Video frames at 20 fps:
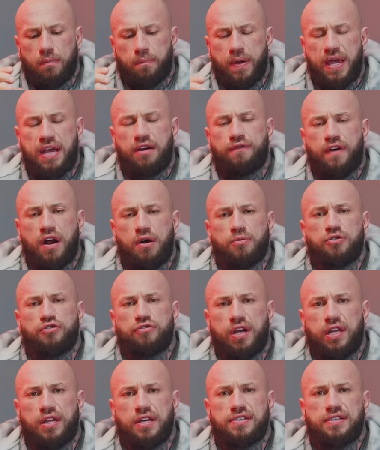being very much
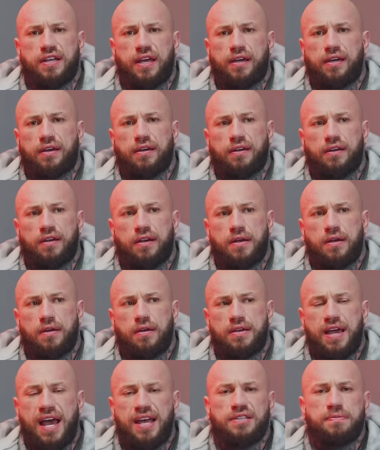realistic,
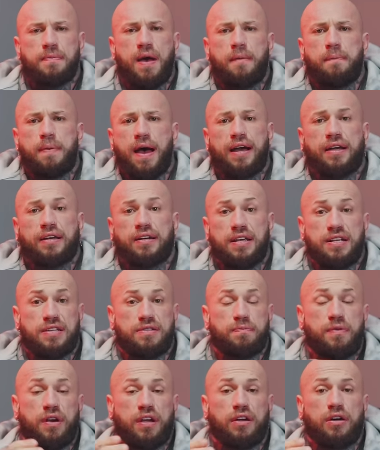yes, my back needs
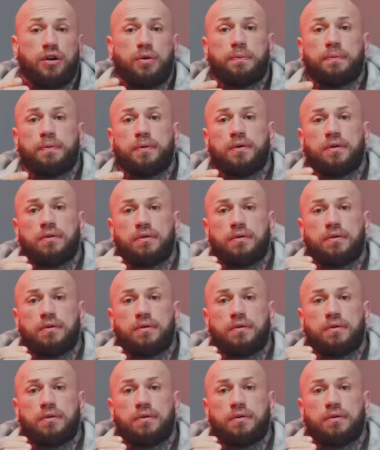bringing up.